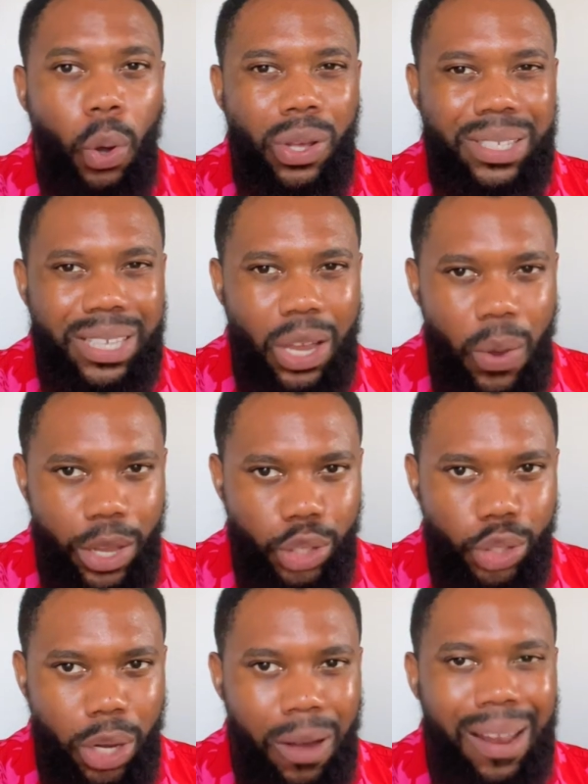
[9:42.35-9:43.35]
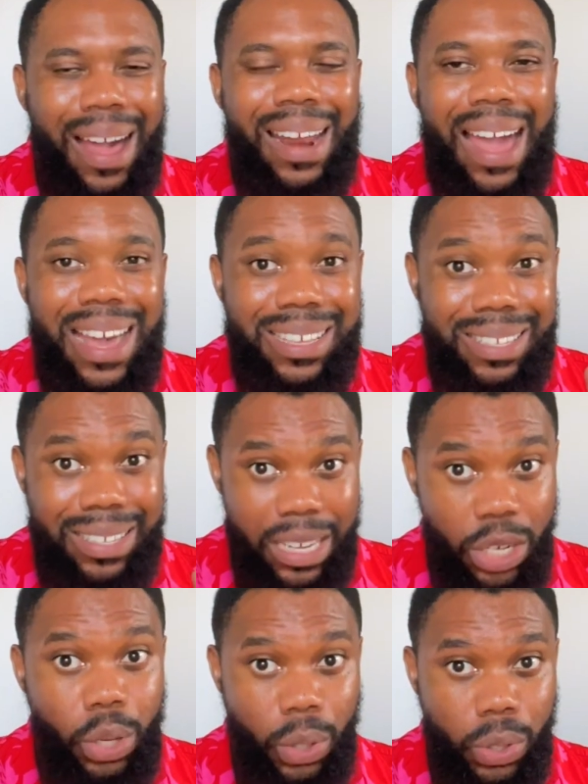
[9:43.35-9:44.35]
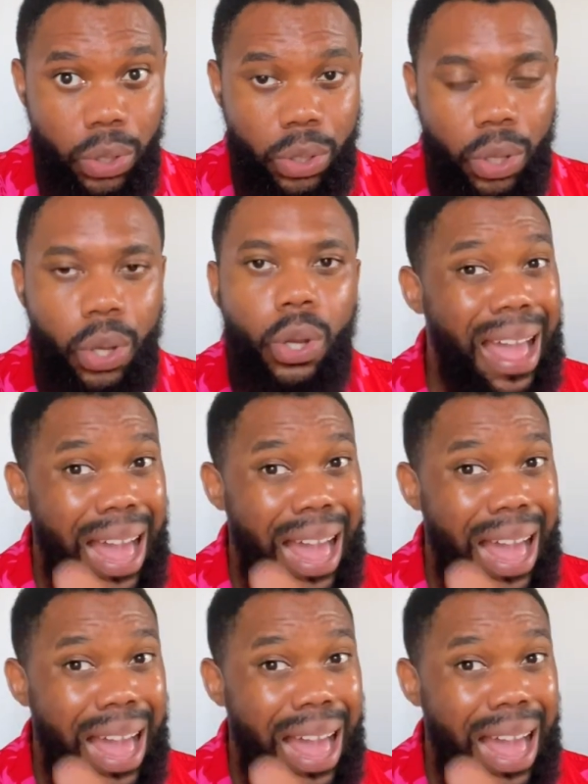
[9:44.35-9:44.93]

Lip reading: consequential and hazardous.